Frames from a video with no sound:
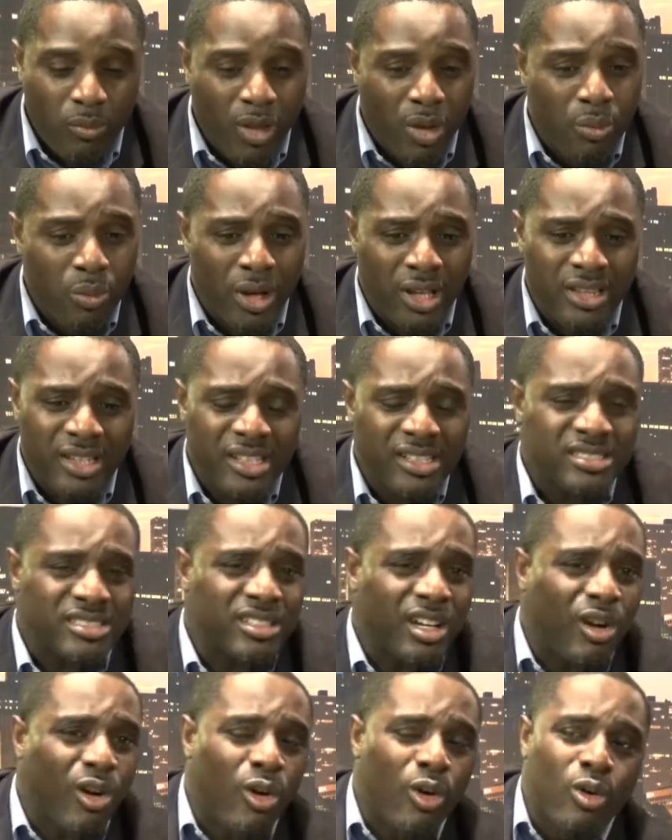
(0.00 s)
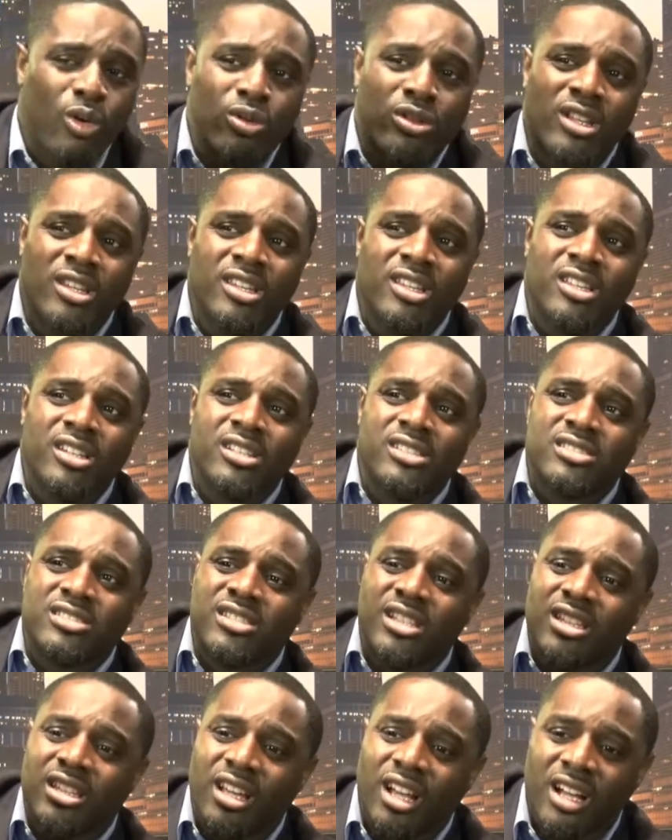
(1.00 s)
whether it's the older leaders,
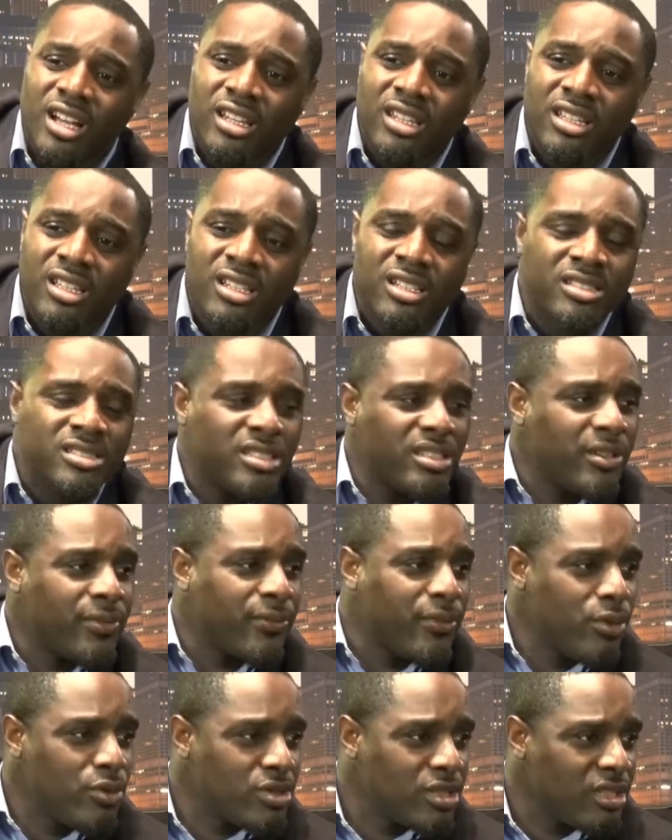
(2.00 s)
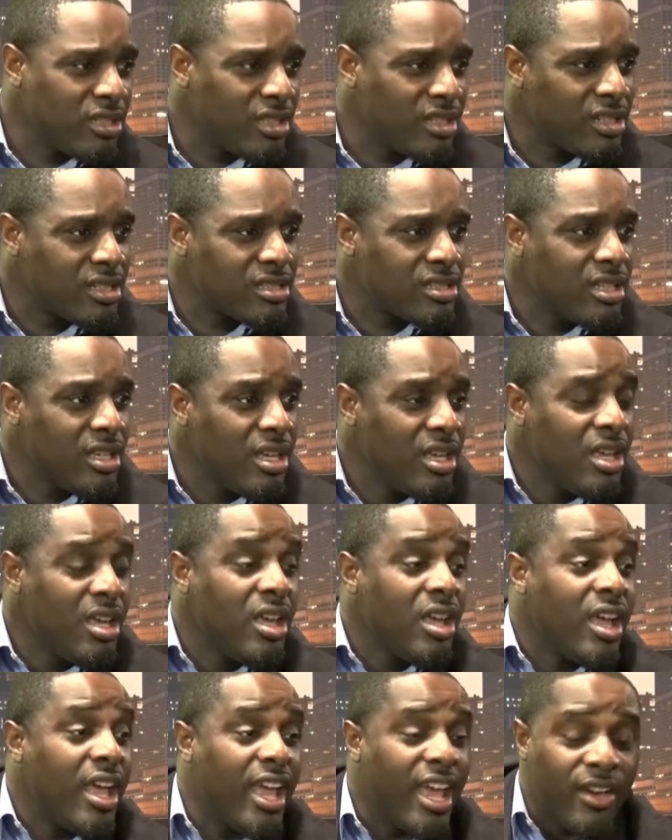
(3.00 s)
the younger leaders, and the future leaders,
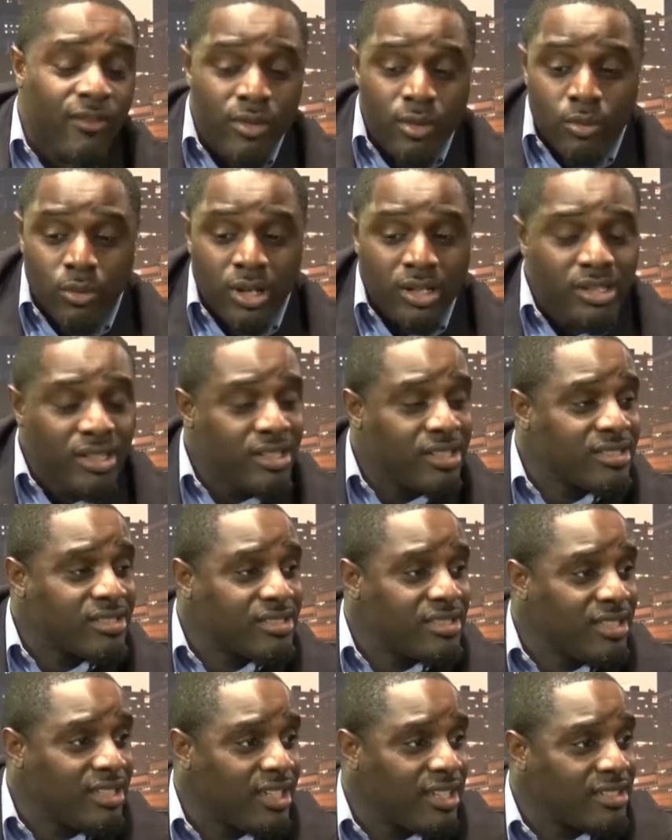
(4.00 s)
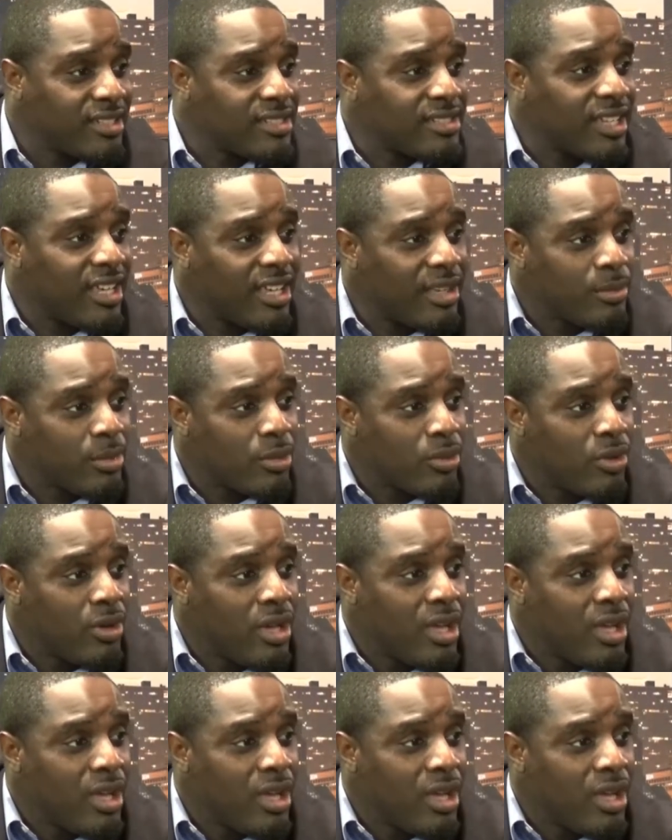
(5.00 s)
everyone needs a seat at the table.